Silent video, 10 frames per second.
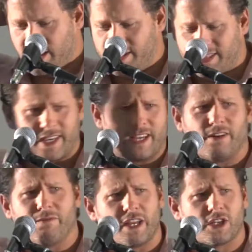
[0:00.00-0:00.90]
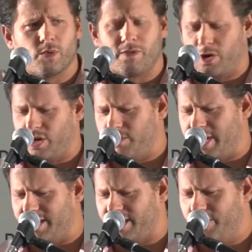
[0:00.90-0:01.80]
In Seed and Venture, we've heard
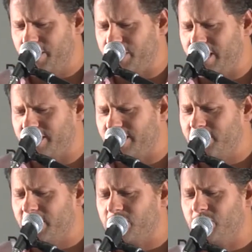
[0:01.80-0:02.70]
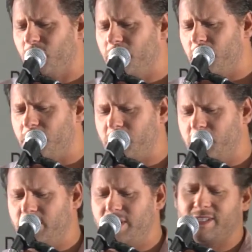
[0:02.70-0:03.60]
about it. Peres has mentioned all the
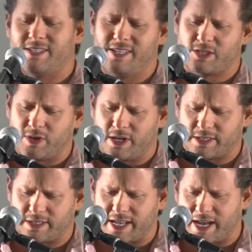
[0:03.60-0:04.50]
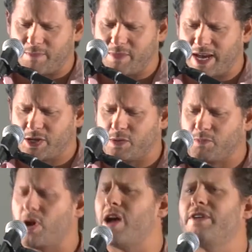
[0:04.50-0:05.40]
opportunities in Israel as a startup nation.
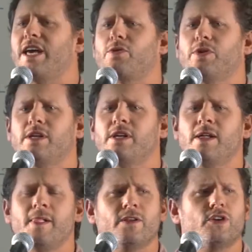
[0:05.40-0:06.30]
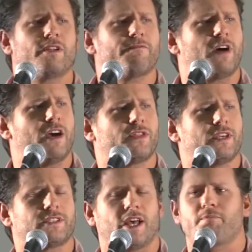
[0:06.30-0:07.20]
Private equity, you can find
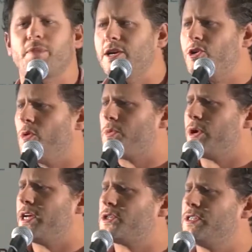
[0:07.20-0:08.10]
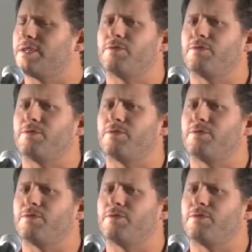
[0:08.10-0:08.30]
things like B corporations.